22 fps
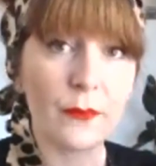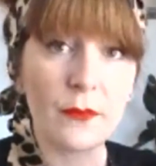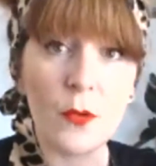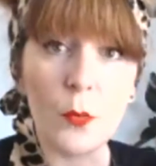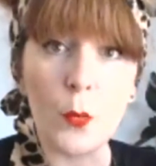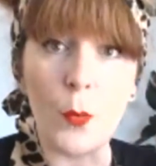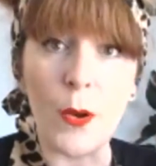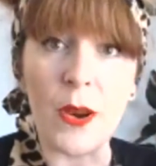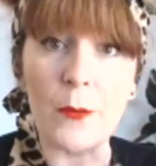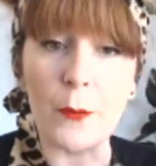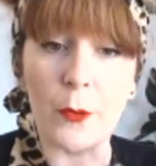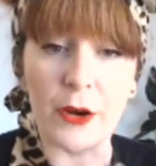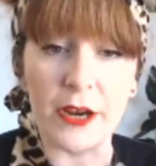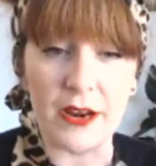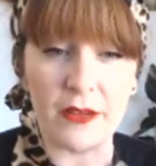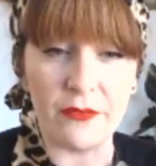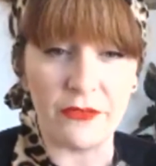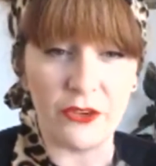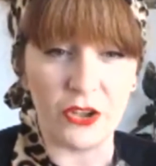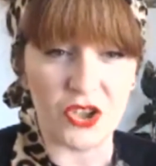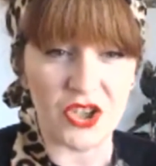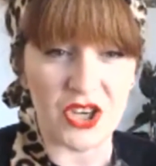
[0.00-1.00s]
when we're in a
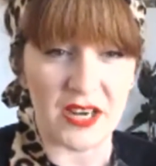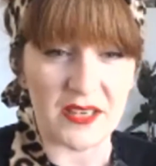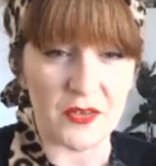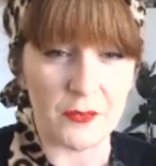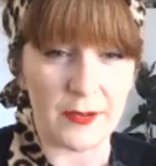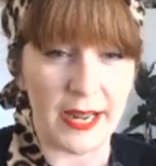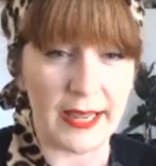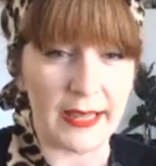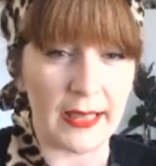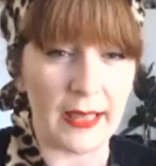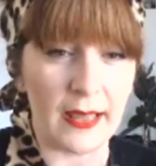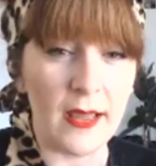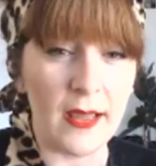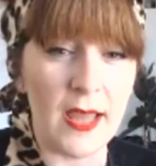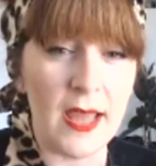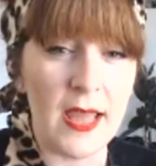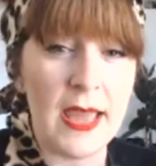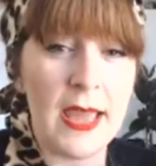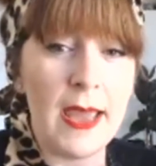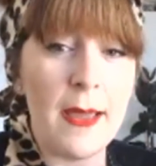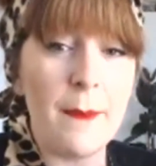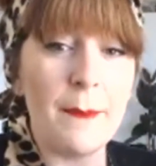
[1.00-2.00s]
full Chaturanga.
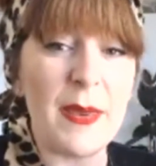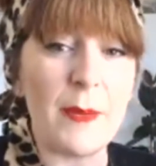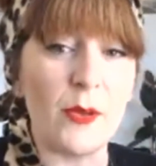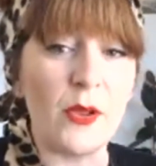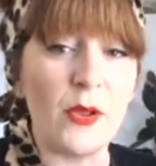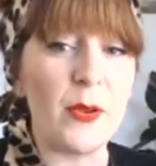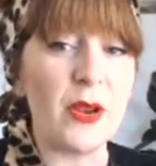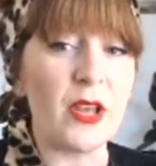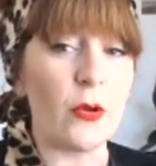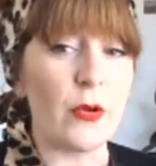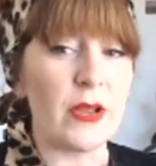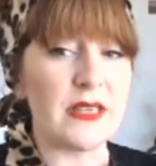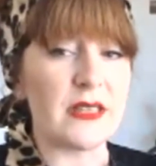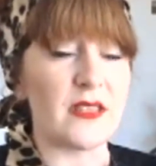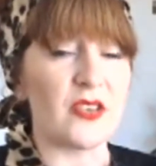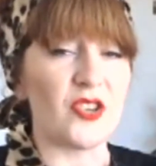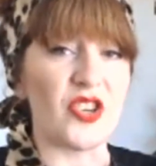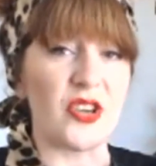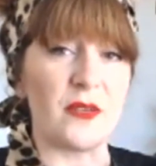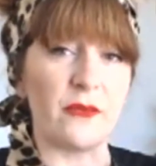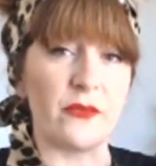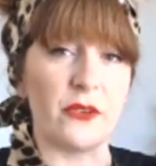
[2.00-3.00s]
People who've been going to the
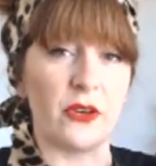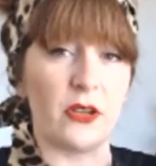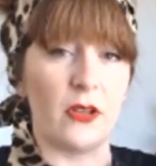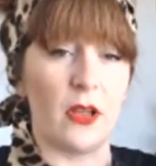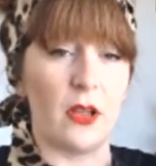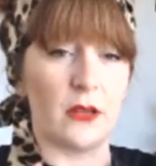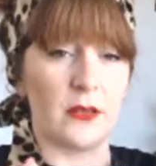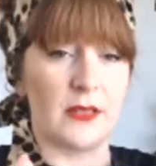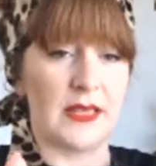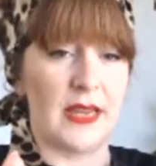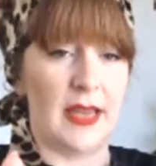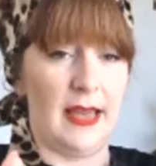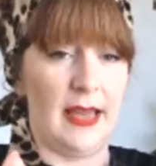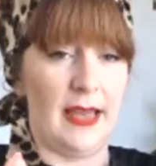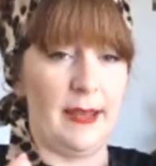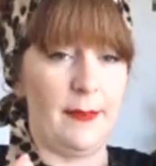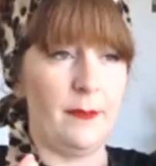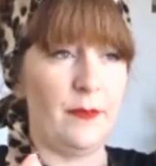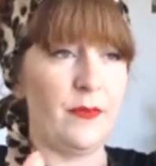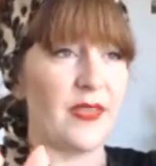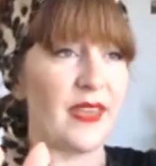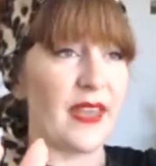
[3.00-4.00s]
gym for a long
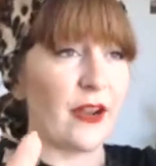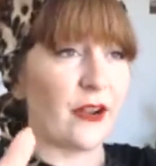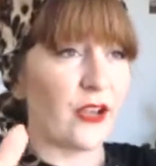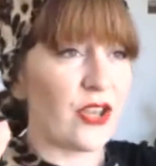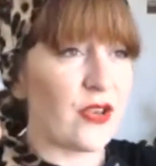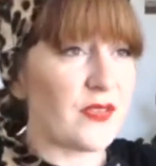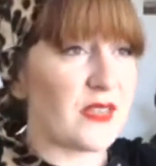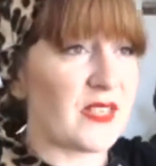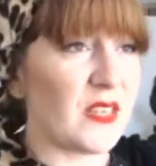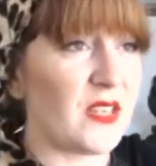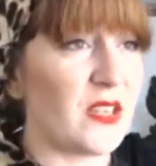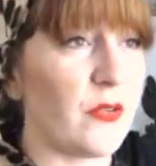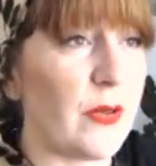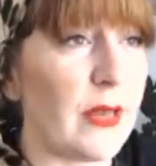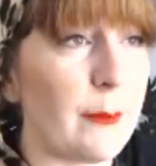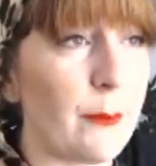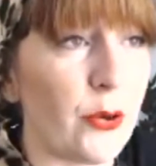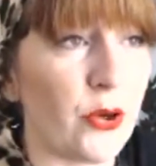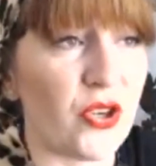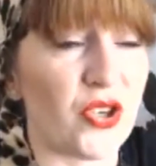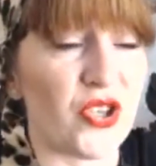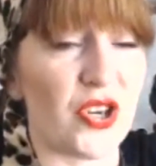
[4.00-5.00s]
time, they're used to doing
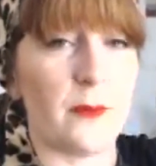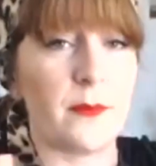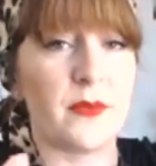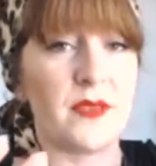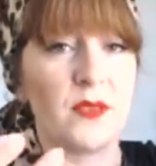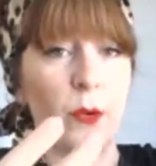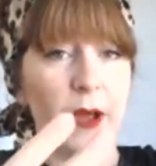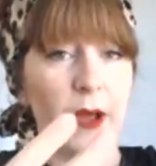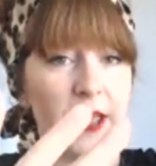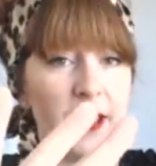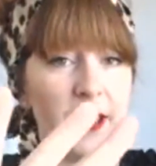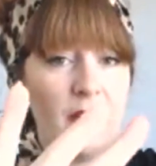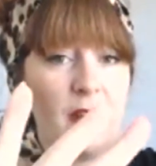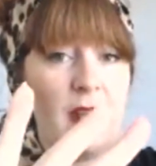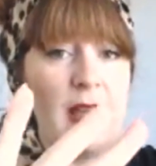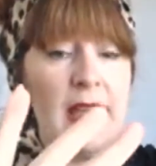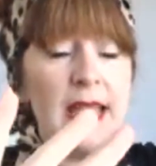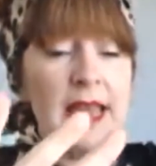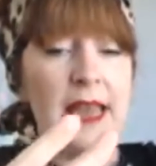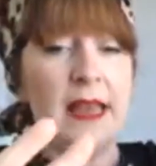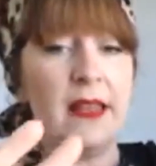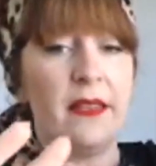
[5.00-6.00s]
push-ups where
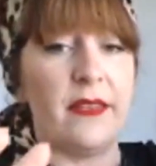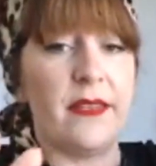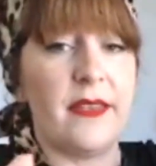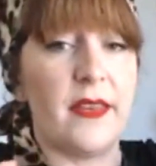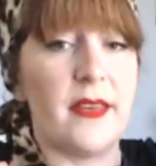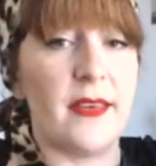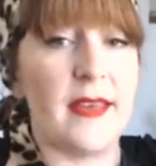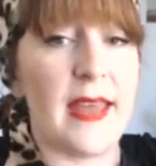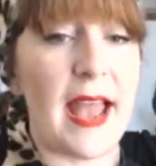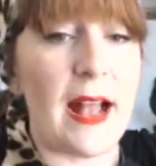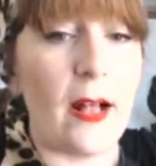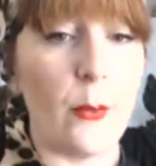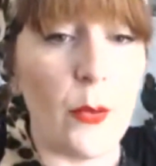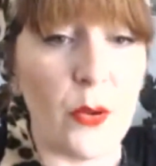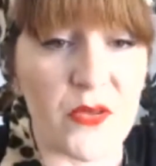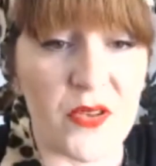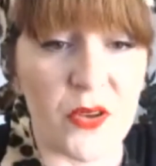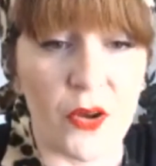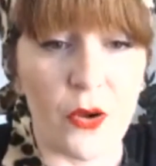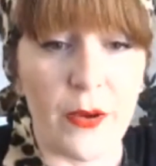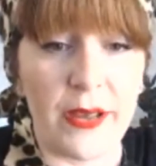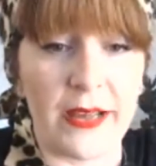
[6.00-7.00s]
the elbows
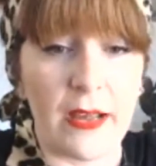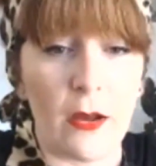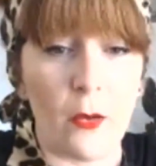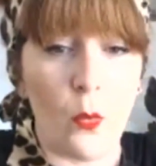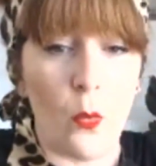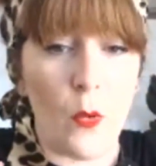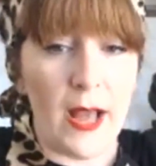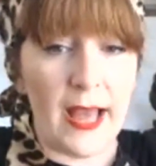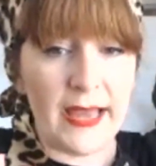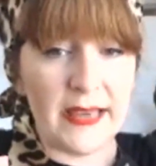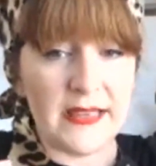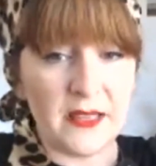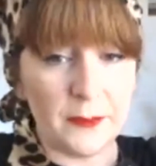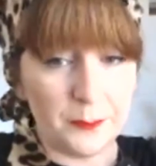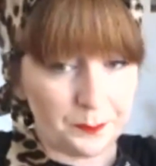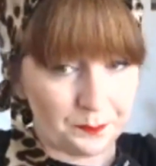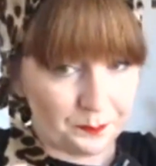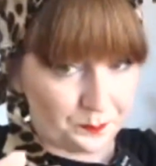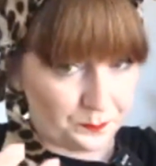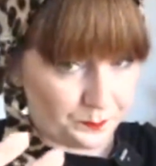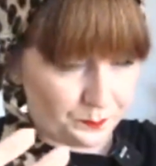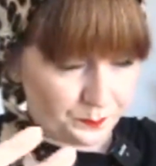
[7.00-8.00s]
are going out wide
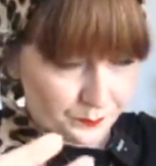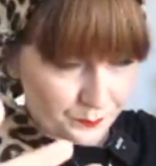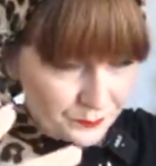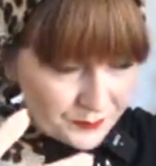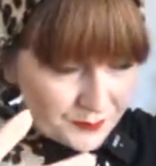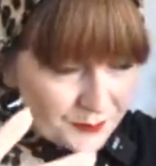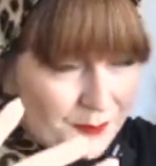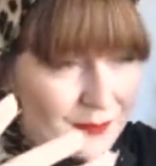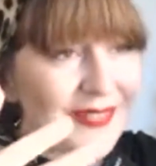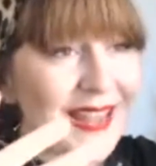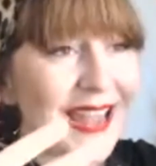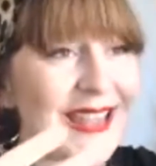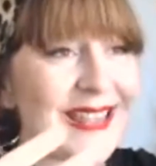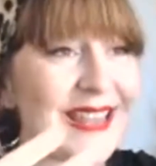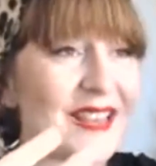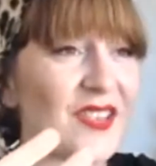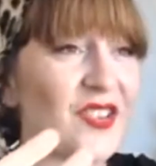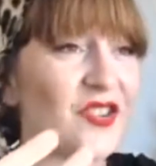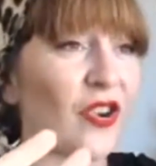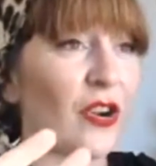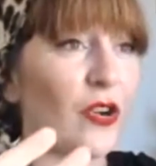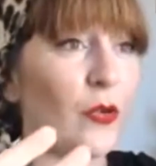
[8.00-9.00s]
and they
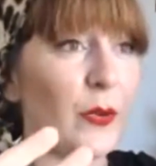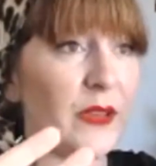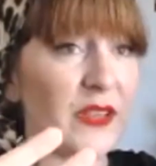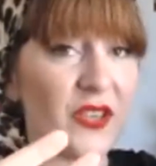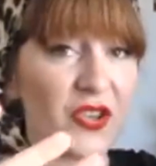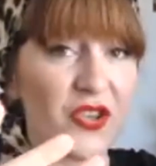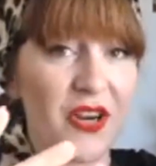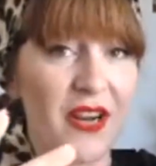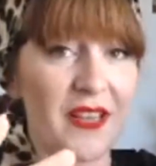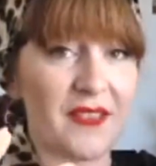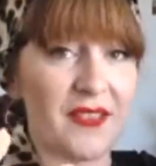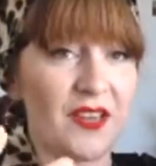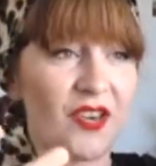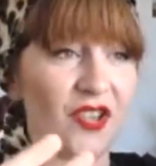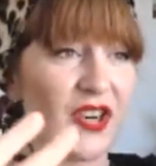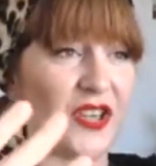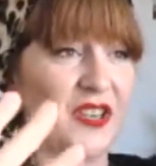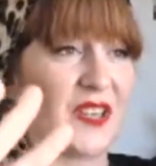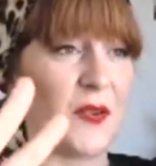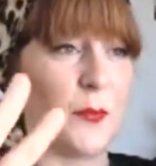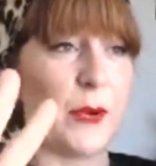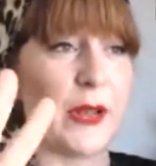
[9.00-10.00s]
struggle with the
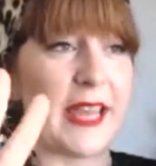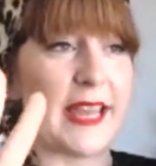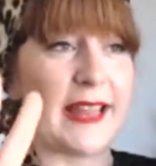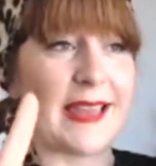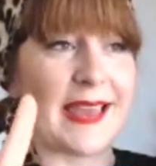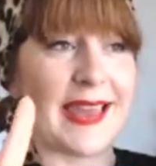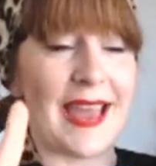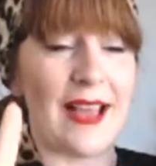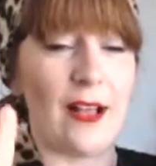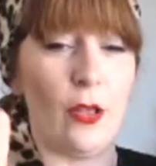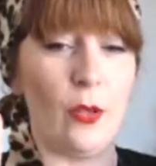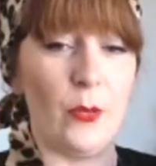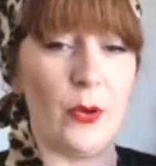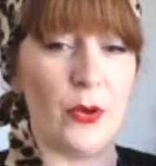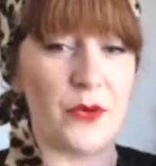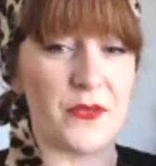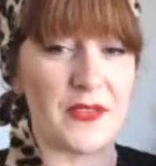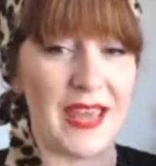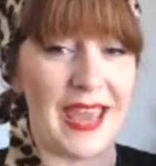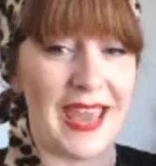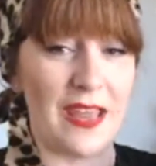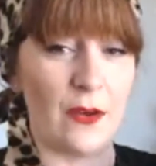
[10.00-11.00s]
transition to bringing the
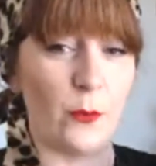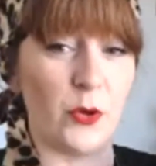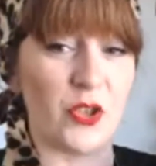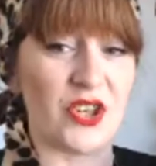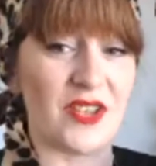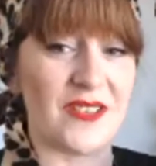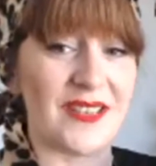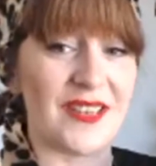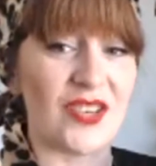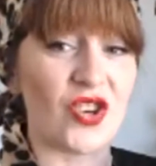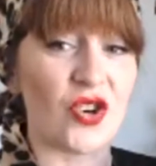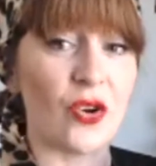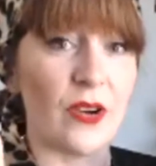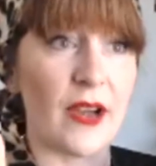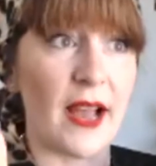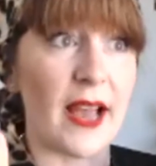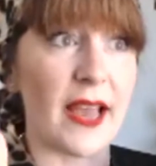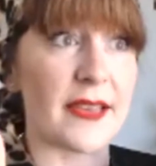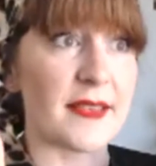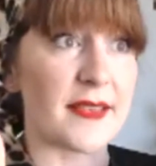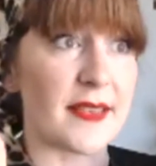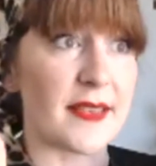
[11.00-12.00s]
elbows in, which is a
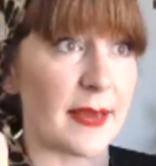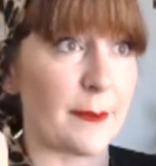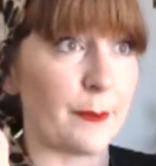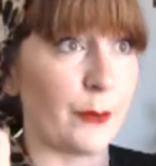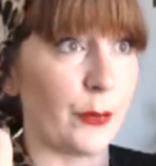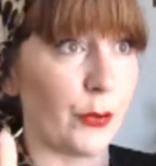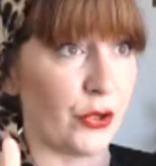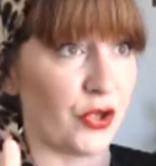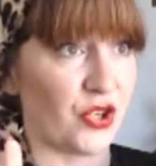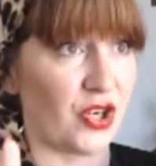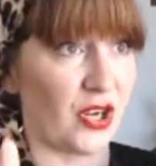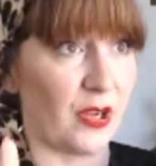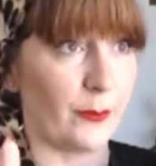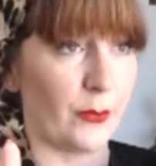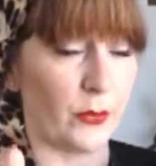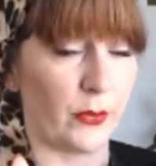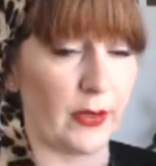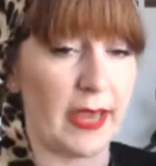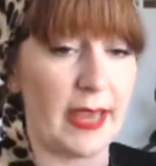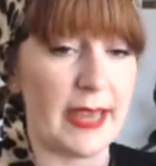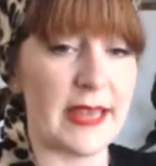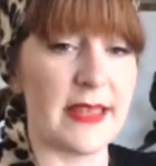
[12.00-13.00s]
tricep push-up,
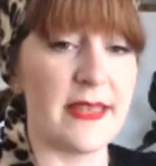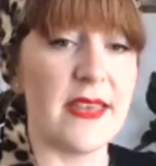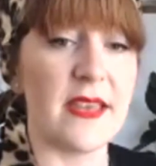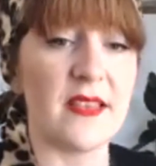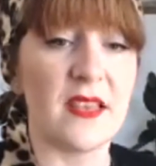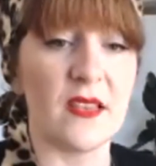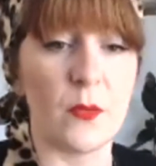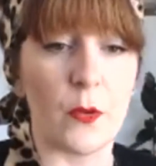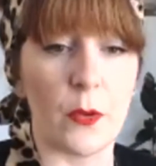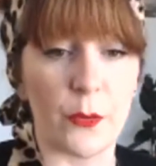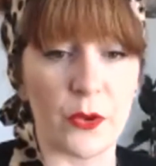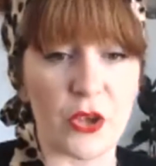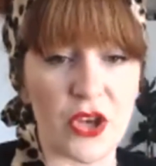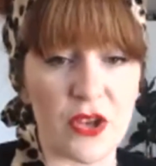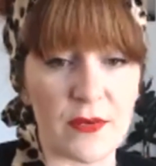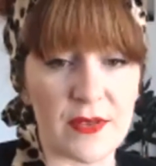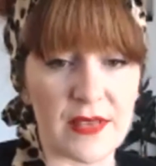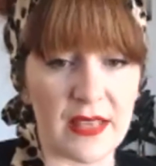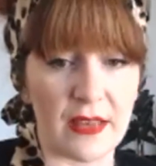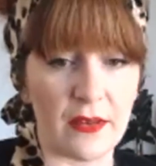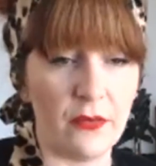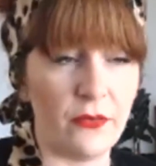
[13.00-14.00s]
okay? And this is what we're
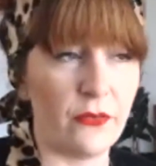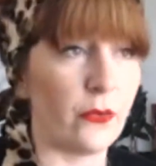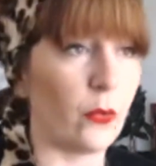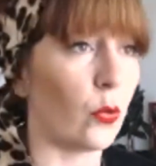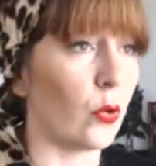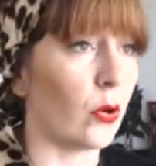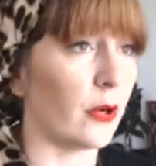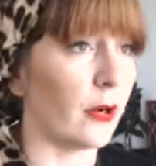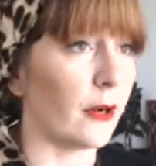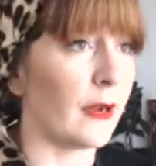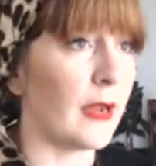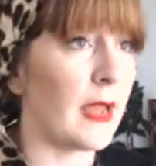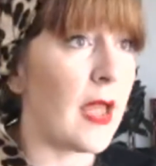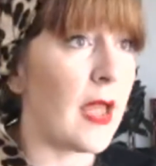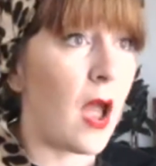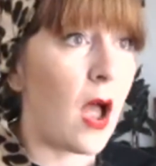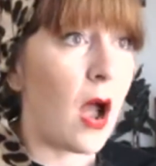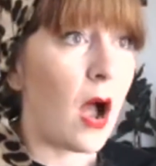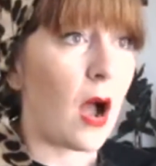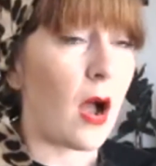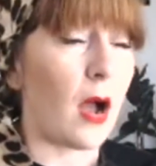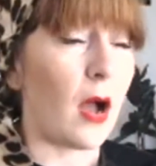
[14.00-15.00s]
using for
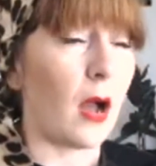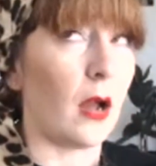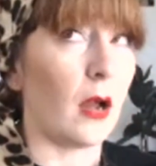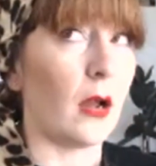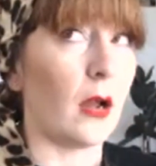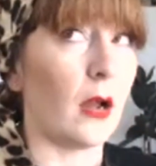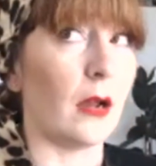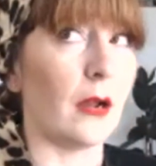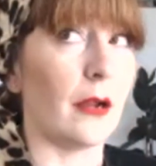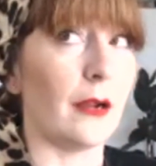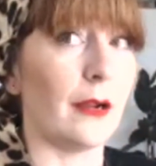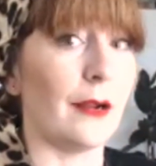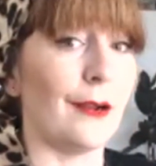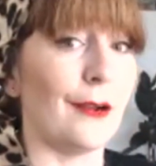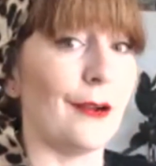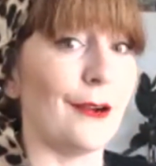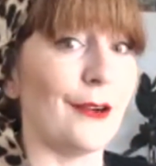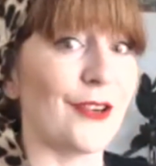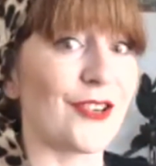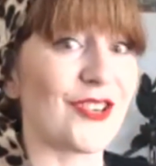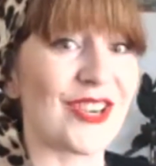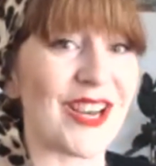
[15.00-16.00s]

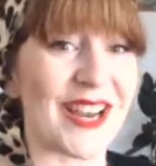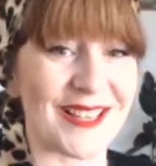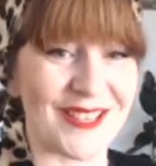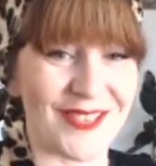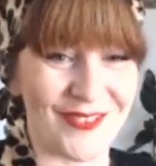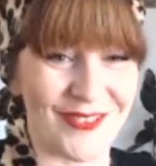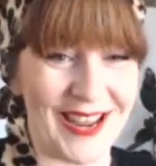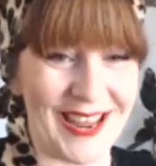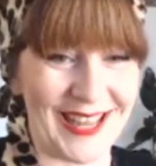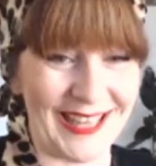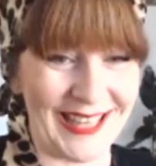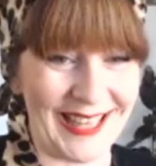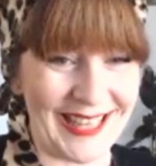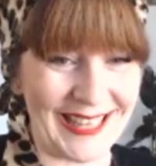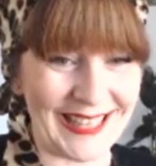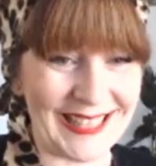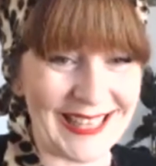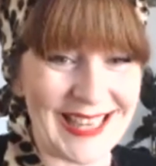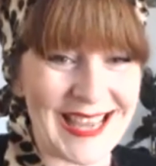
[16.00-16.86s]
our Chaturanga.